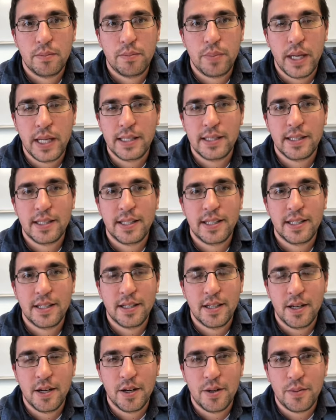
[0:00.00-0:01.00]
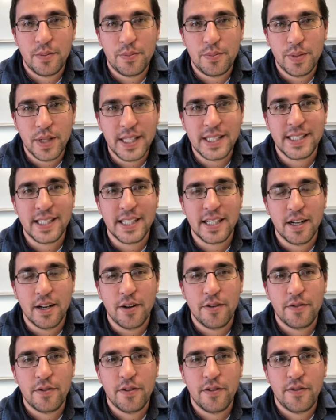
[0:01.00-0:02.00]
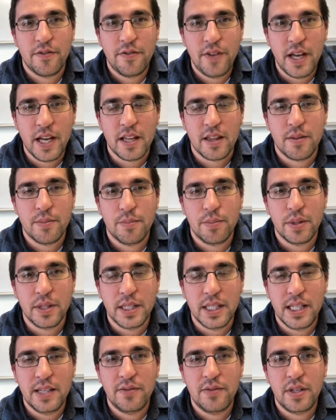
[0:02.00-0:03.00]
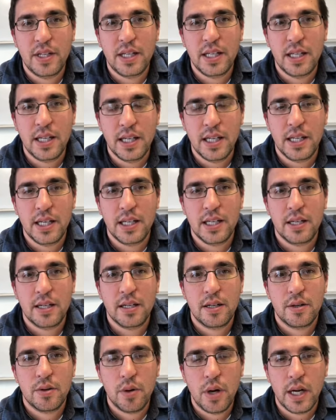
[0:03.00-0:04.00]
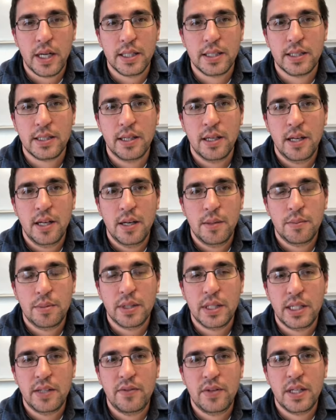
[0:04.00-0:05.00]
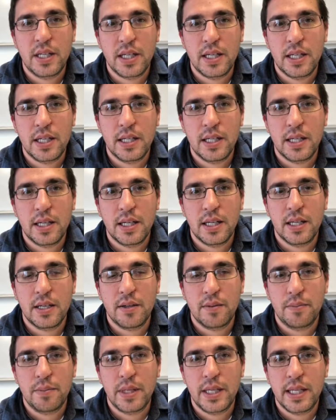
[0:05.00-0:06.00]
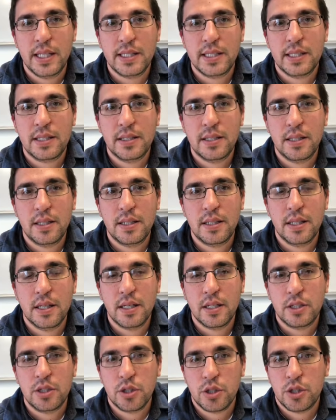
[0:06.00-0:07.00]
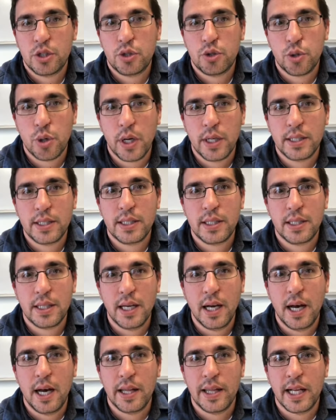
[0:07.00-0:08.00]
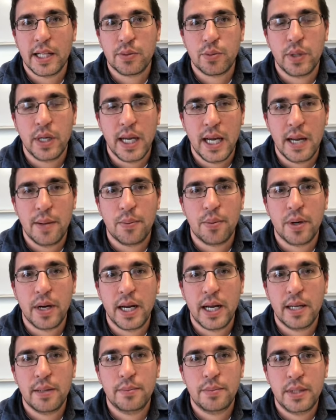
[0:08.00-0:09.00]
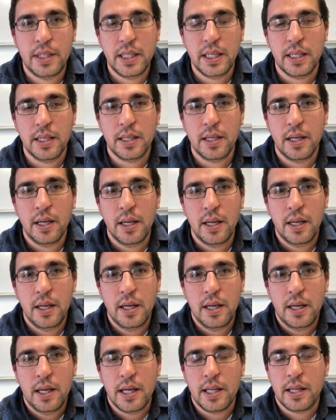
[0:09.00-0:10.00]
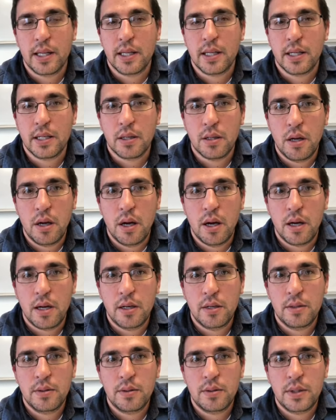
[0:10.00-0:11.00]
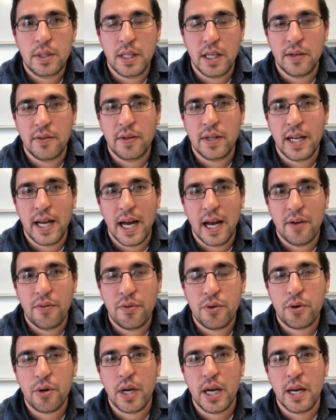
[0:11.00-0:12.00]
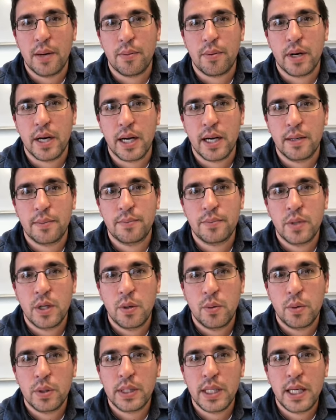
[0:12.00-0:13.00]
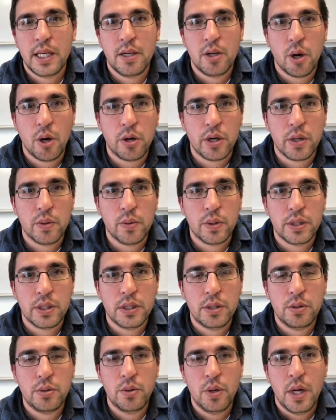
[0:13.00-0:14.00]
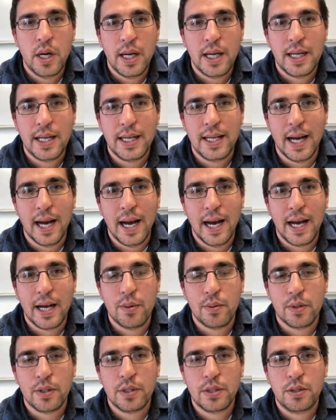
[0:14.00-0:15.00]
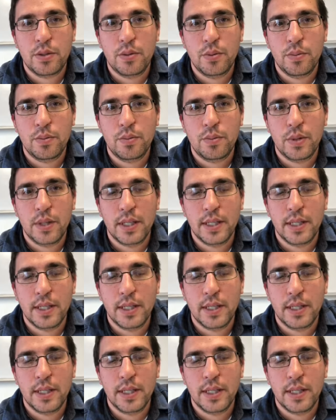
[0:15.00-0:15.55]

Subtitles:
basic blessing of faith, believing in Christ. Believing in means to just trust God. That's what Abraham did. And the law given after Abraham was a guardian, was to guide, was to